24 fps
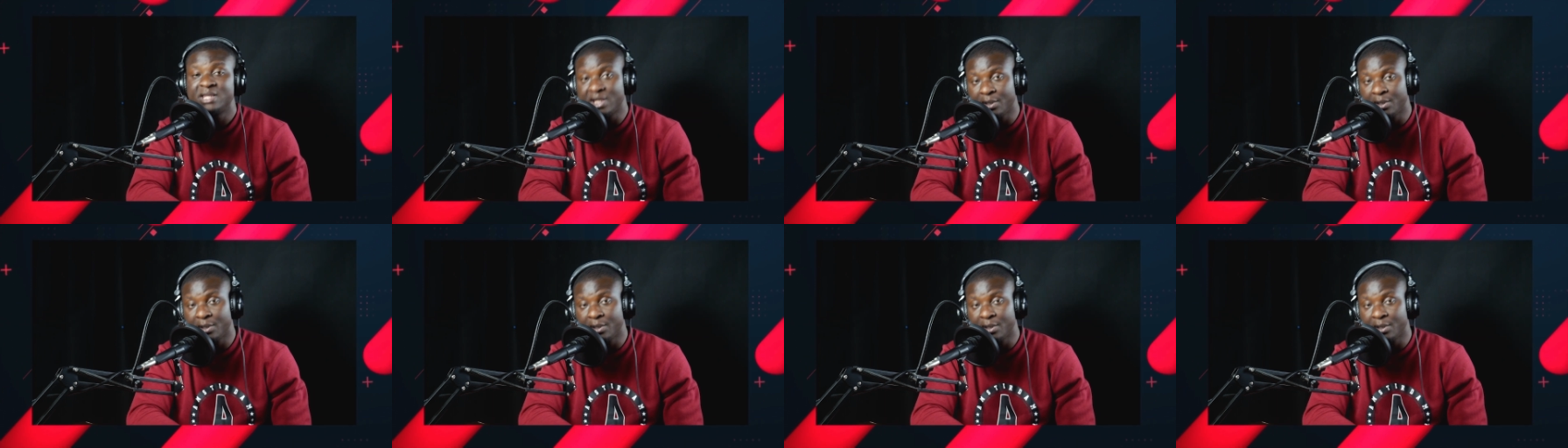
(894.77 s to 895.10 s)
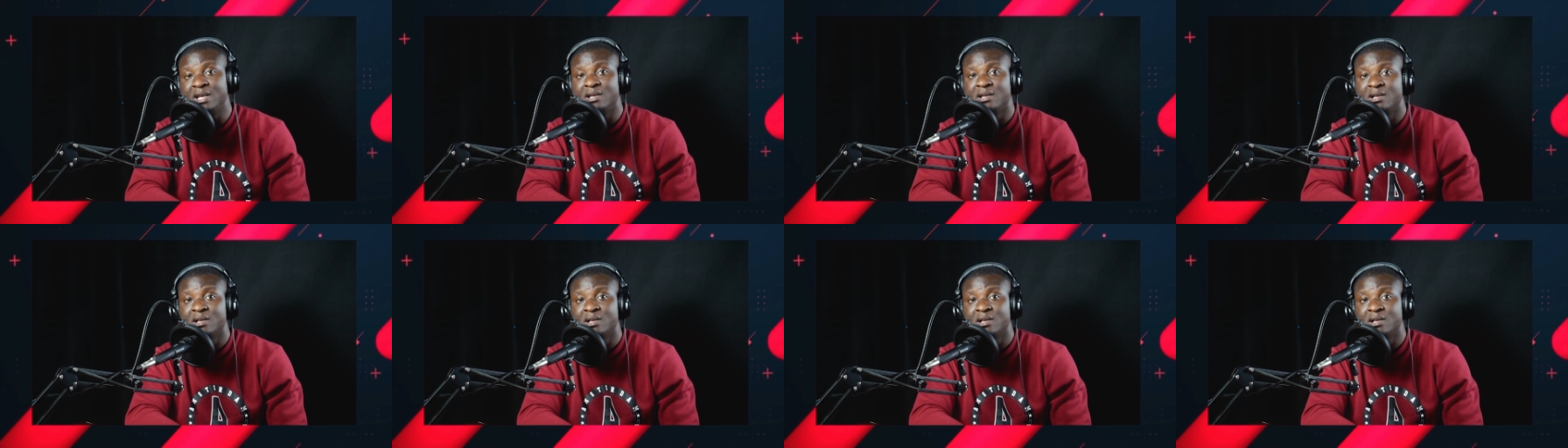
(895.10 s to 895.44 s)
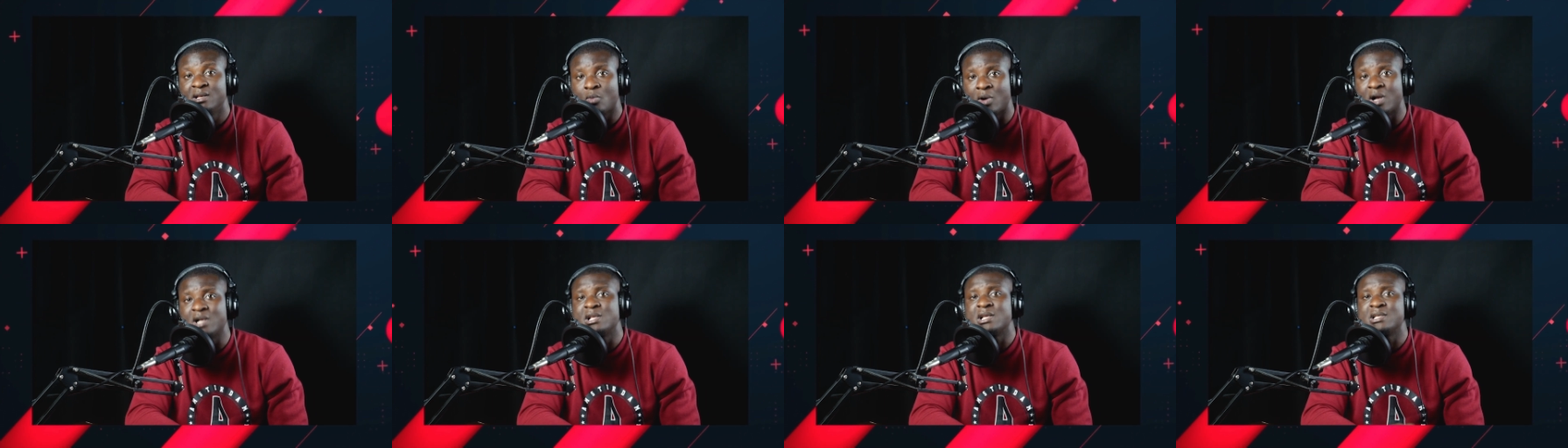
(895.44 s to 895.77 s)
three
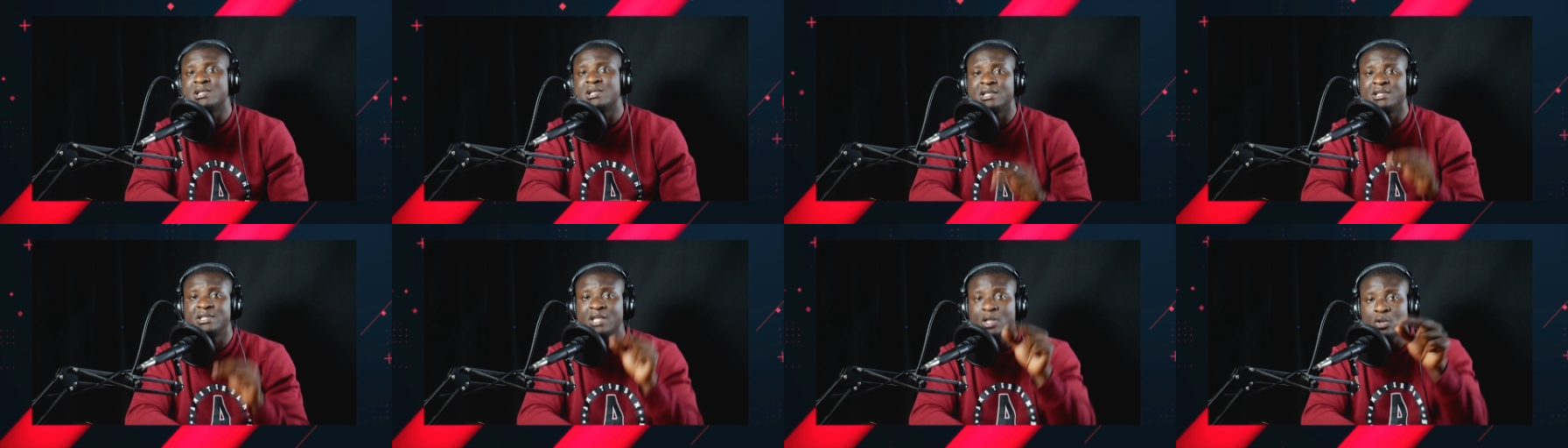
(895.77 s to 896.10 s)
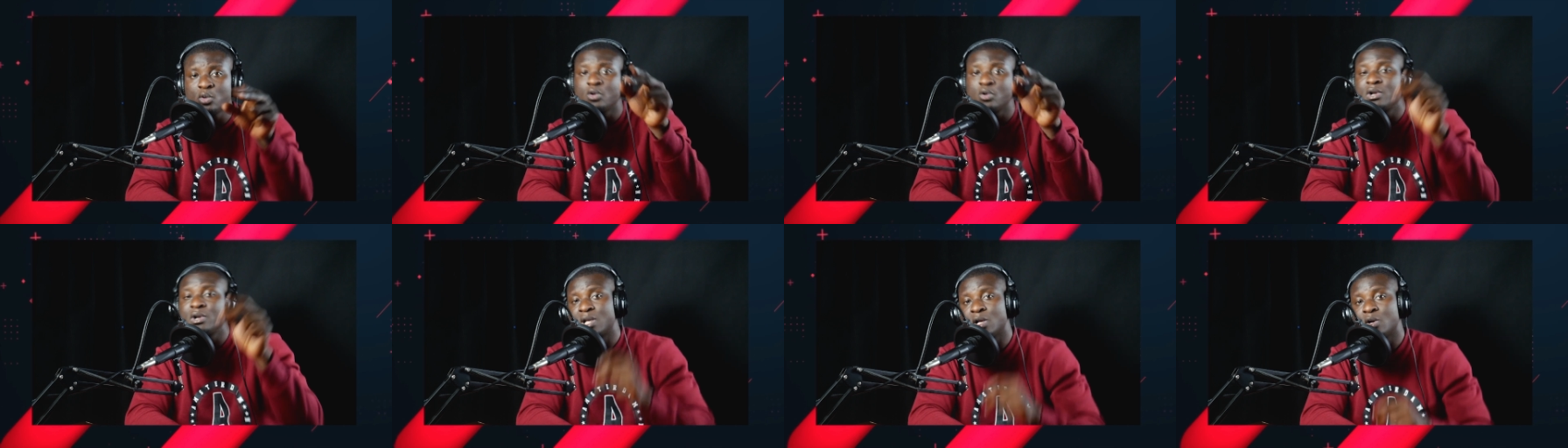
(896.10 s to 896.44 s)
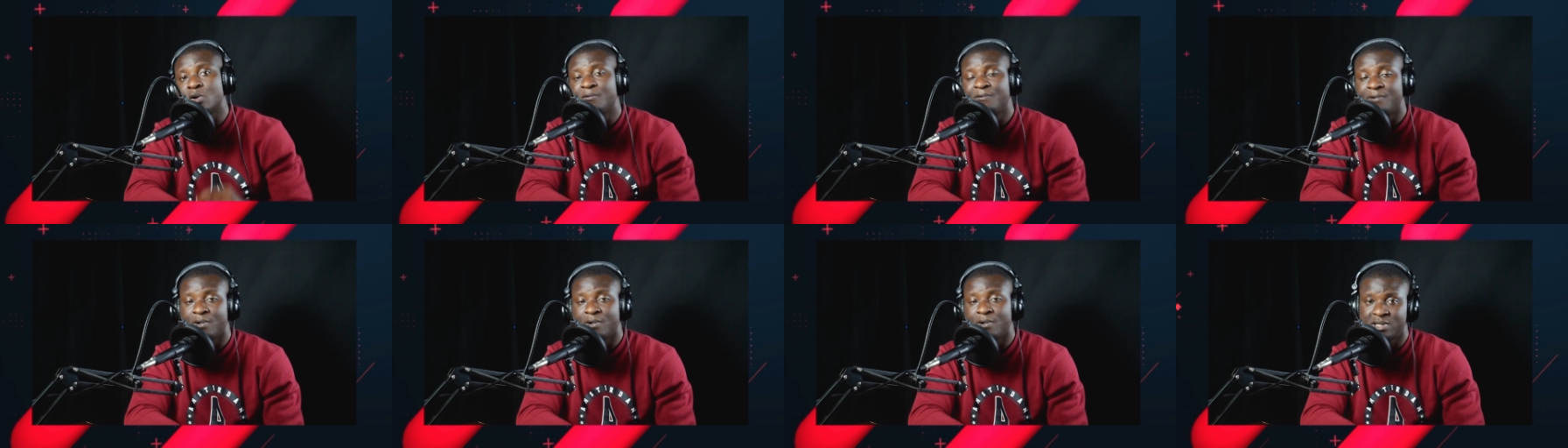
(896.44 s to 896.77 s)
what I say, take good
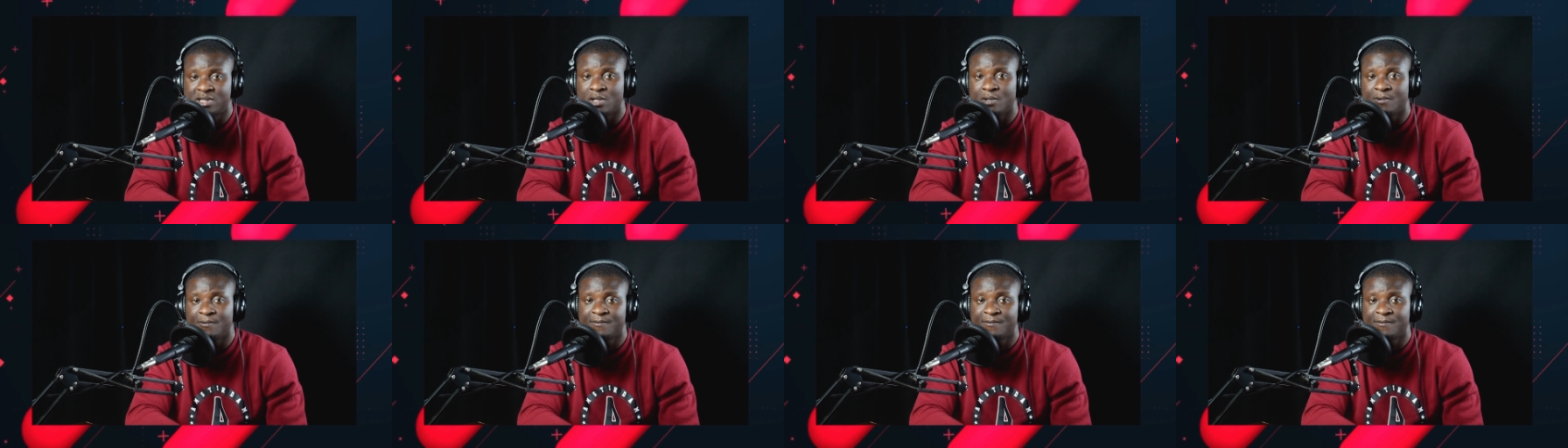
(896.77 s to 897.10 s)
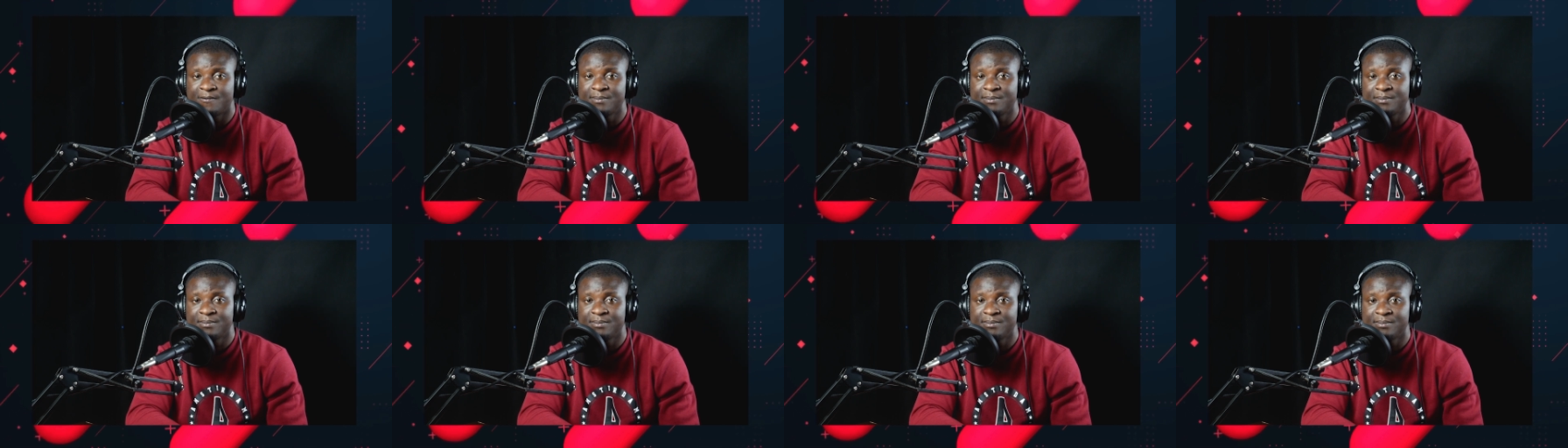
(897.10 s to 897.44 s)
care of yourself